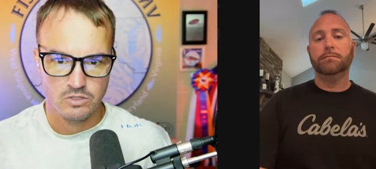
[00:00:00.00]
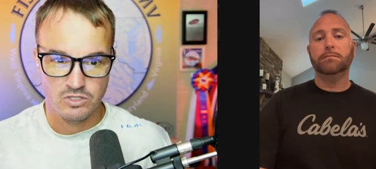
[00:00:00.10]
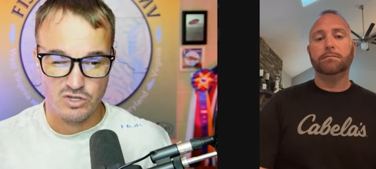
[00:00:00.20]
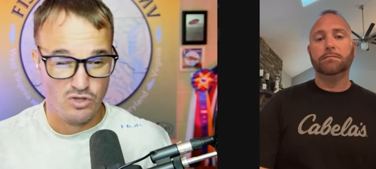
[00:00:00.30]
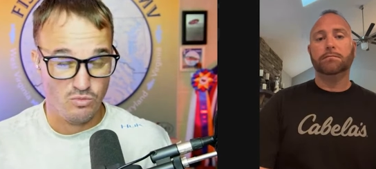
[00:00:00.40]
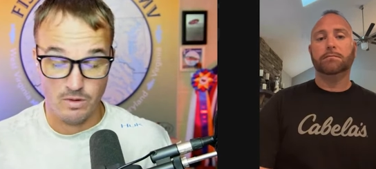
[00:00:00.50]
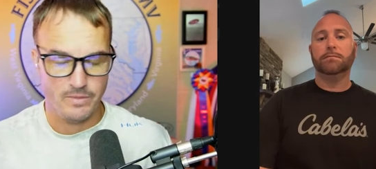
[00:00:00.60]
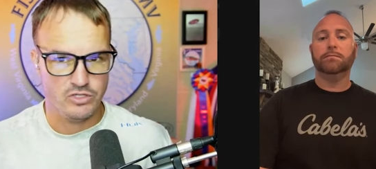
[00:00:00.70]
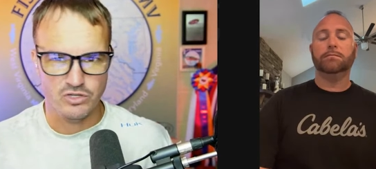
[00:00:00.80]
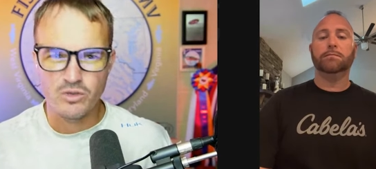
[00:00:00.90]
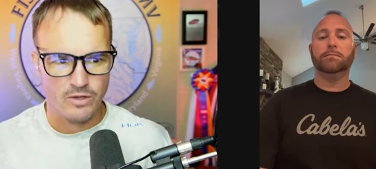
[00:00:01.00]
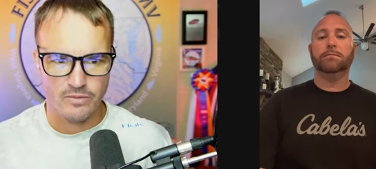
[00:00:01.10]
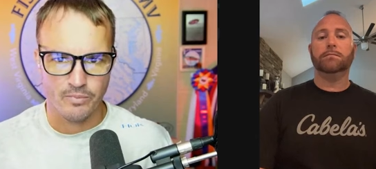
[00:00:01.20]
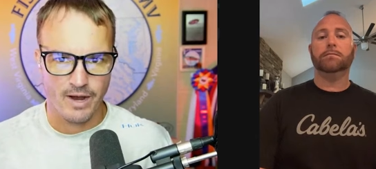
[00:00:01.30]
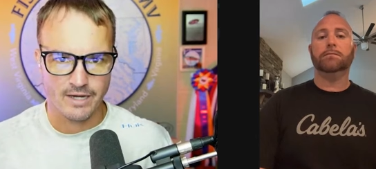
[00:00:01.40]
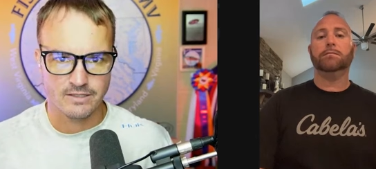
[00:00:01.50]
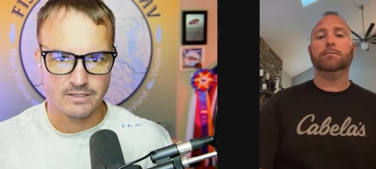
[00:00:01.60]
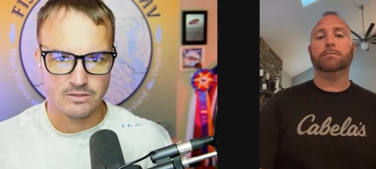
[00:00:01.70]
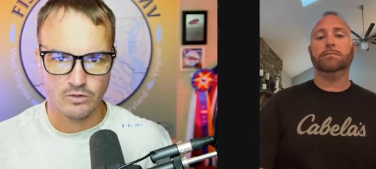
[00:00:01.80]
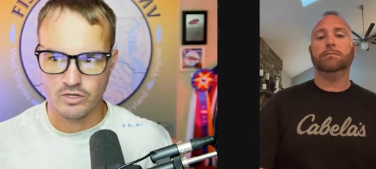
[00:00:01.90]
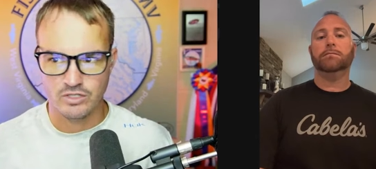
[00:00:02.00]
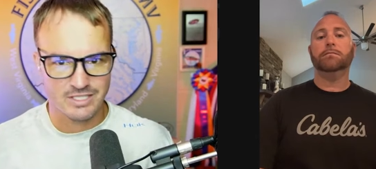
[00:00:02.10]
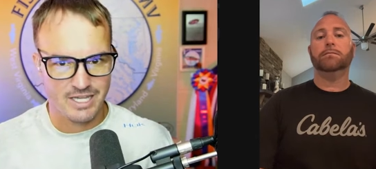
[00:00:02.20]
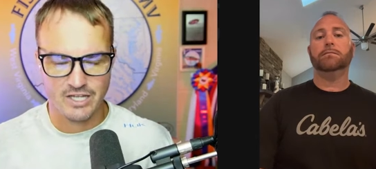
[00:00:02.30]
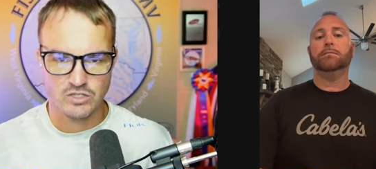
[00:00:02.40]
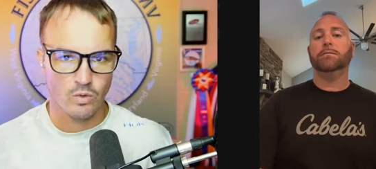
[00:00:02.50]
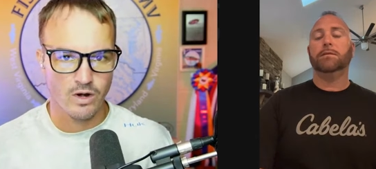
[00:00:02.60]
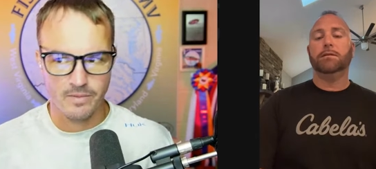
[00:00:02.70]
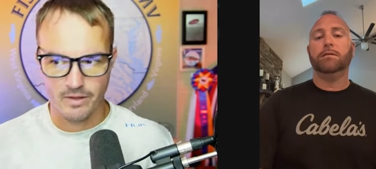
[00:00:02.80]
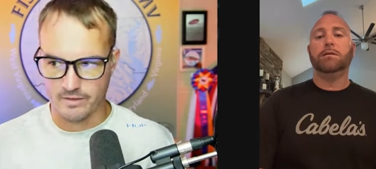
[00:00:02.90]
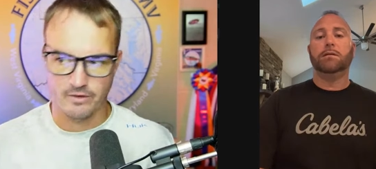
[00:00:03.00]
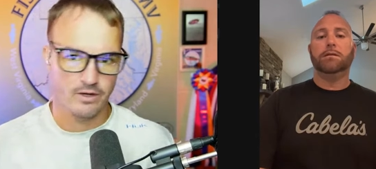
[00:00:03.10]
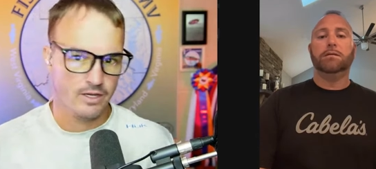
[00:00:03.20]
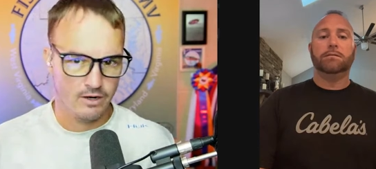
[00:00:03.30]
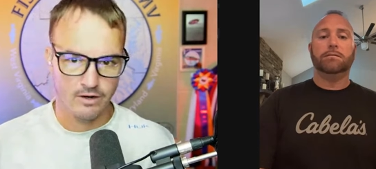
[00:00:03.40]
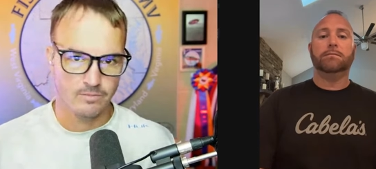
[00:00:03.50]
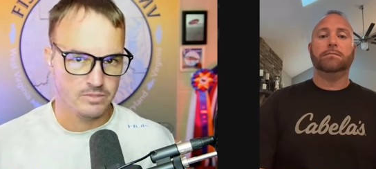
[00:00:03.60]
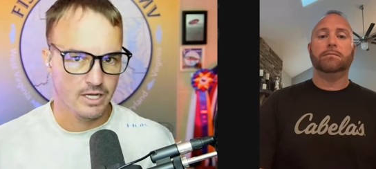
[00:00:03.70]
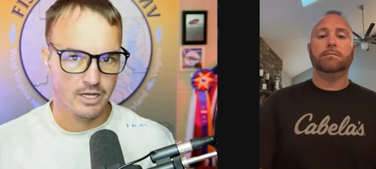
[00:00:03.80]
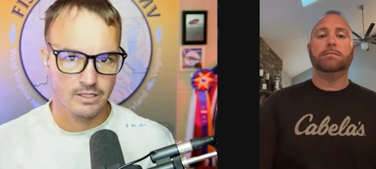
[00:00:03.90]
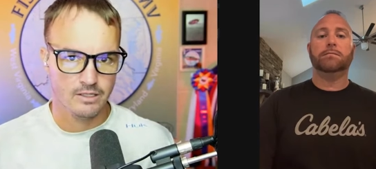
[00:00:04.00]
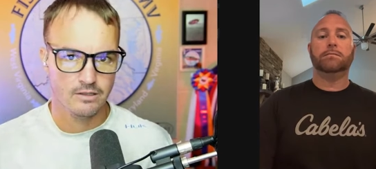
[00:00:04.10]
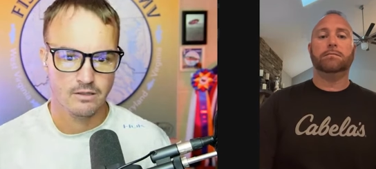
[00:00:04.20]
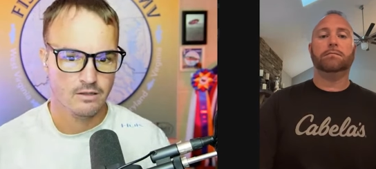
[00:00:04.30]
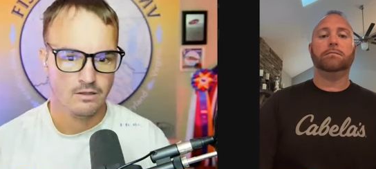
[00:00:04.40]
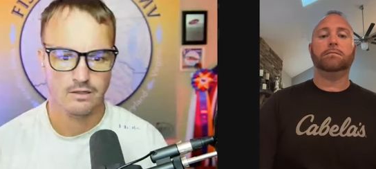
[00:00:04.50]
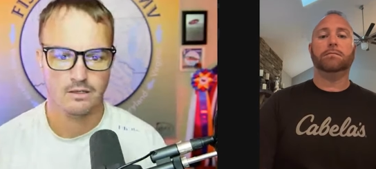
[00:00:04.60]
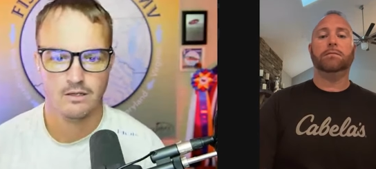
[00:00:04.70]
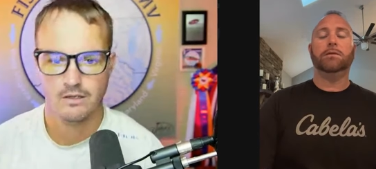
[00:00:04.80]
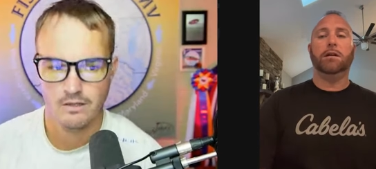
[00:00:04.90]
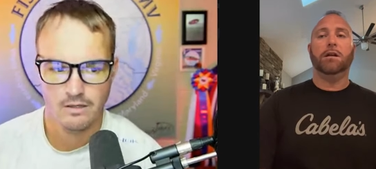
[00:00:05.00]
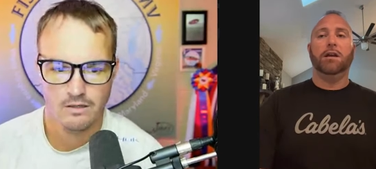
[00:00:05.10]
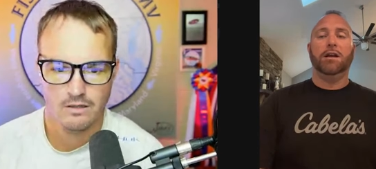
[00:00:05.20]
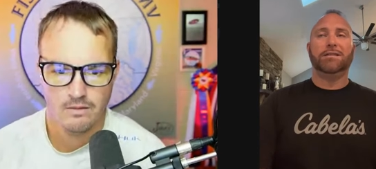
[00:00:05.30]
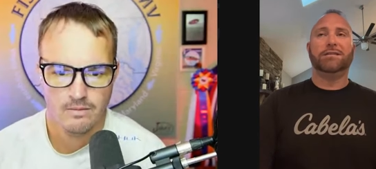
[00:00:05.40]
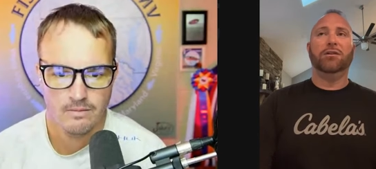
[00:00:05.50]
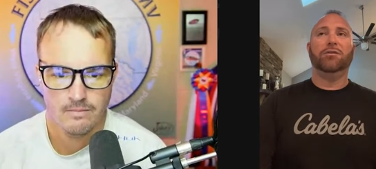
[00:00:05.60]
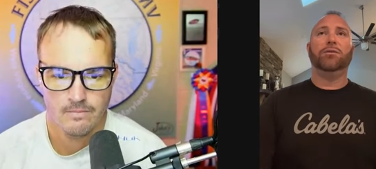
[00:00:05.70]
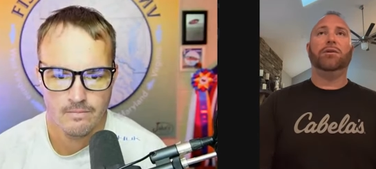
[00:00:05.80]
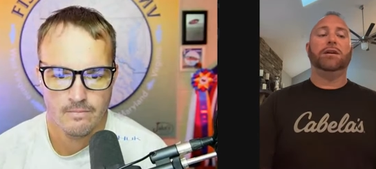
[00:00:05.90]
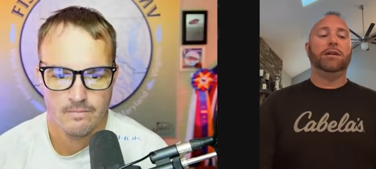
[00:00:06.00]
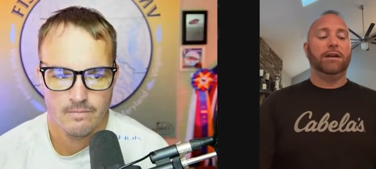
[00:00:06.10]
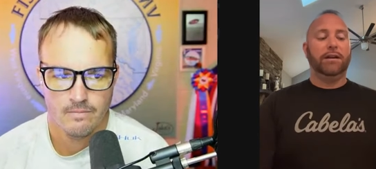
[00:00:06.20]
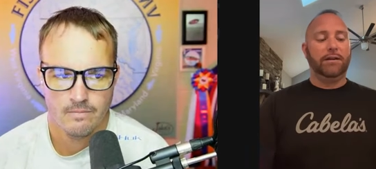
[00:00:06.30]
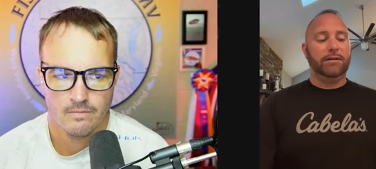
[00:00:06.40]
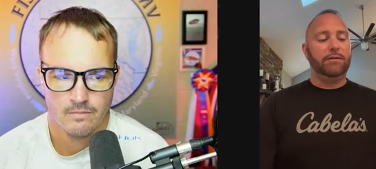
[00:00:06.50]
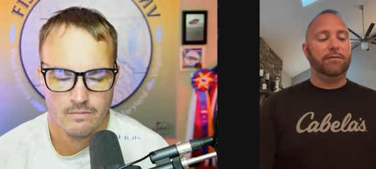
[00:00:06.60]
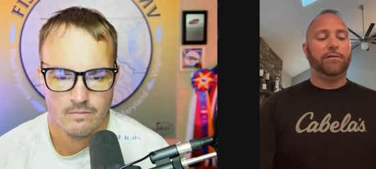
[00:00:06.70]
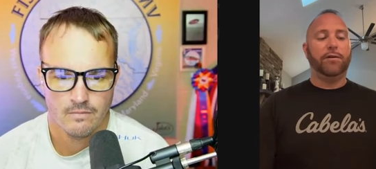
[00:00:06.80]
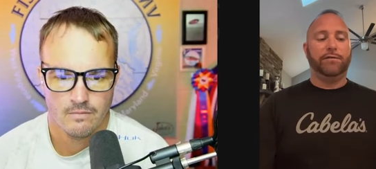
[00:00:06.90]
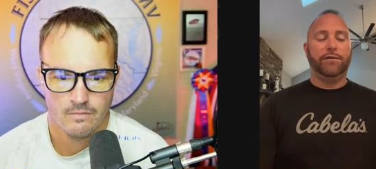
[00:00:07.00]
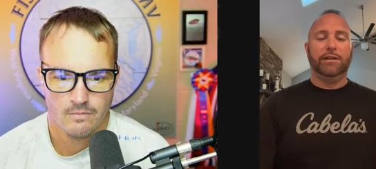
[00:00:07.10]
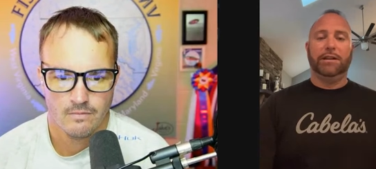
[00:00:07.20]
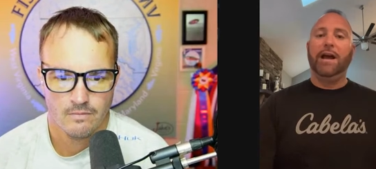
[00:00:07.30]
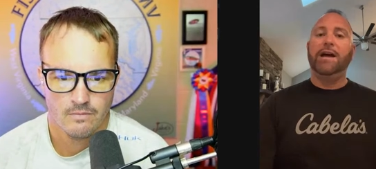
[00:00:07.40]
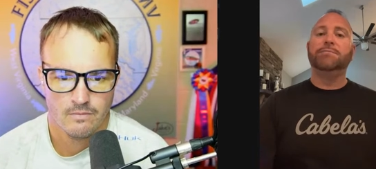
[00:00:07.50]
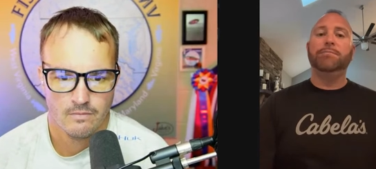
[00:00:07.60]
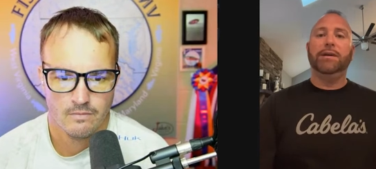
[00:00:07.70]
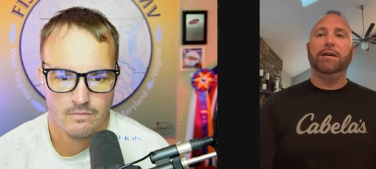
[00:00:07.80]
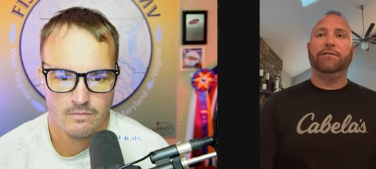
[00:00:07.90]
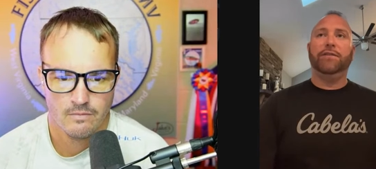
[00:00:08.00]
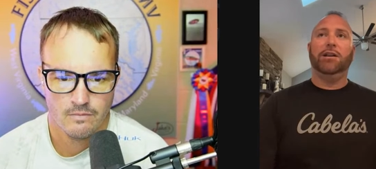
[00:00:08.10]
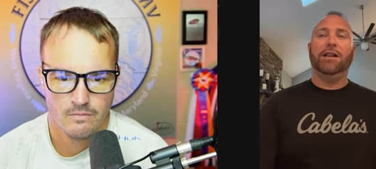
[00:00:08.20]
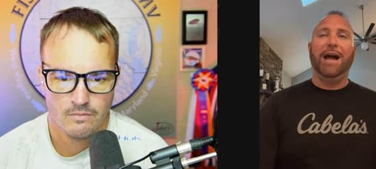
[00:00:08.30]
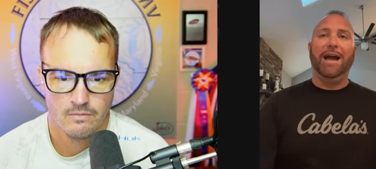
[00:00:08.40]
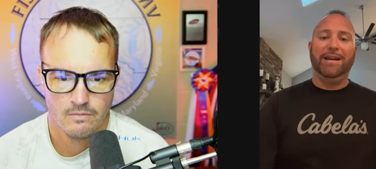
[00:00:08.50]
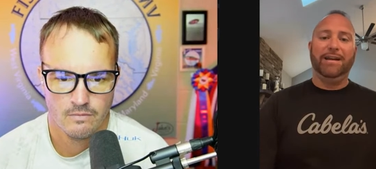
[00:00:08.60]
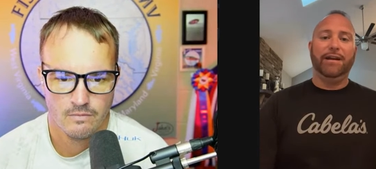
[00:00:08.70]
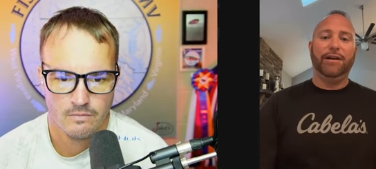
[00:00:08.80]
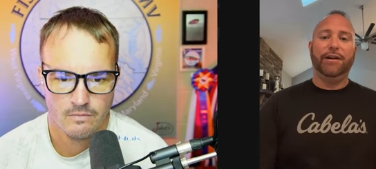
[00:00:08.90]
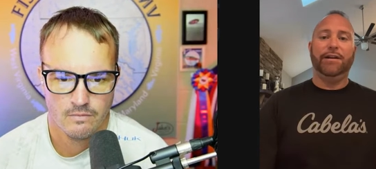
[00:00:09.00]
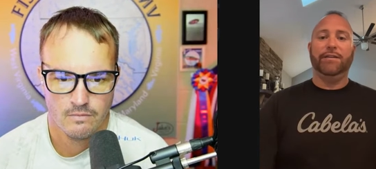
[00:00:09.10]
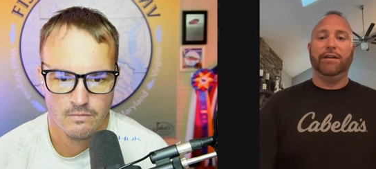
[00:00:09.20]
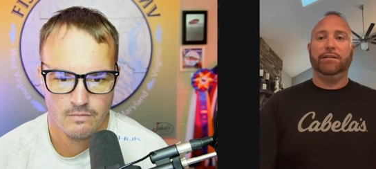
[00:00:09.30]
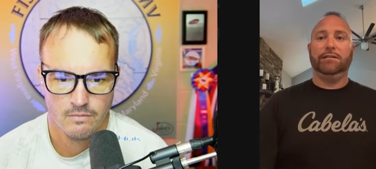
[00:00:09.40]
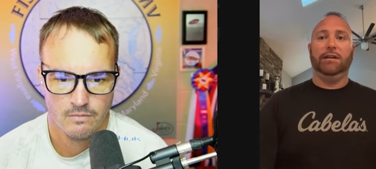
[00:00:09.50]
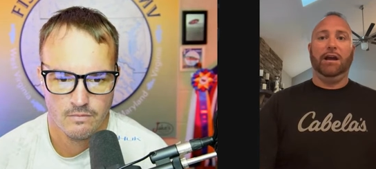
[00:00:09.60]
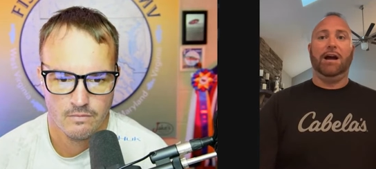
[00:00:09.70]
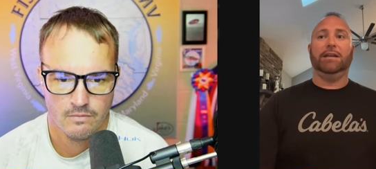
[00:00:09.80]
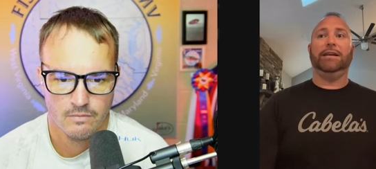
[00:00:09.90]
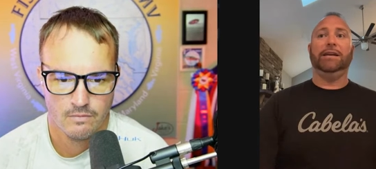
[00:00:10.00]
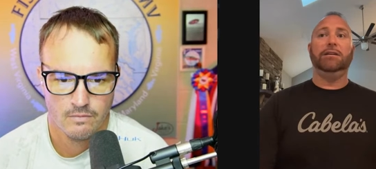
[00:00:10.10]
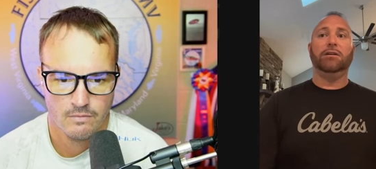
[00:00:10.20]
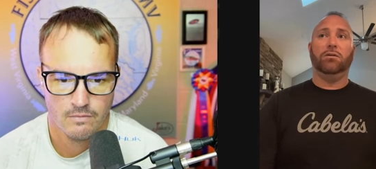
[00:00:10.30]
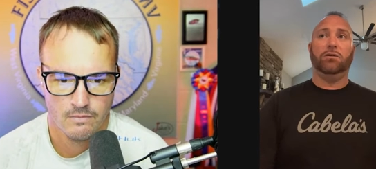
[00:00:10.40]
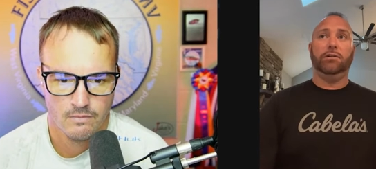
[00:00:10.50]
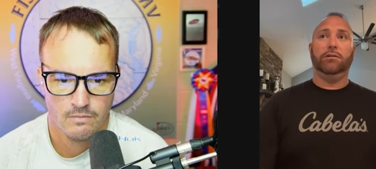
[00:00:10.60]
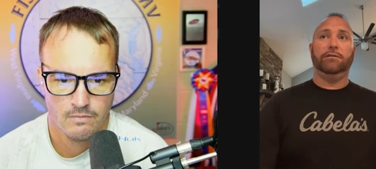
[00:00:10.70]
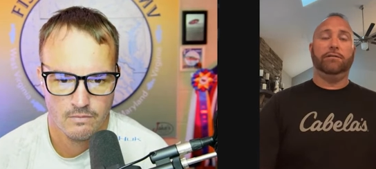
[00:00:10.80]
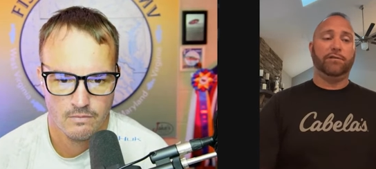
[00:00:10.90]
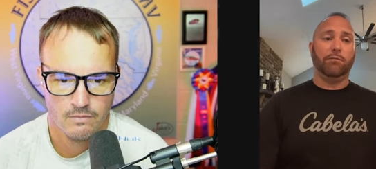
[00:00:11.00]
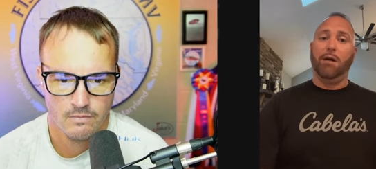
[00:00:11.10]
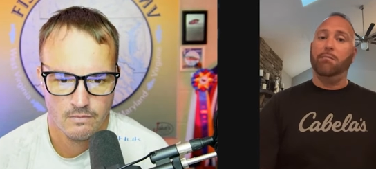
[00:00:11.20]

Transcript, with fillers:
Speaker 1: do you, I mean, do you even practice? Or do you just catch one and be like, they're here and I'm done?
Speaker 2: So... For for the last B F L, I had an area that I leaned on for my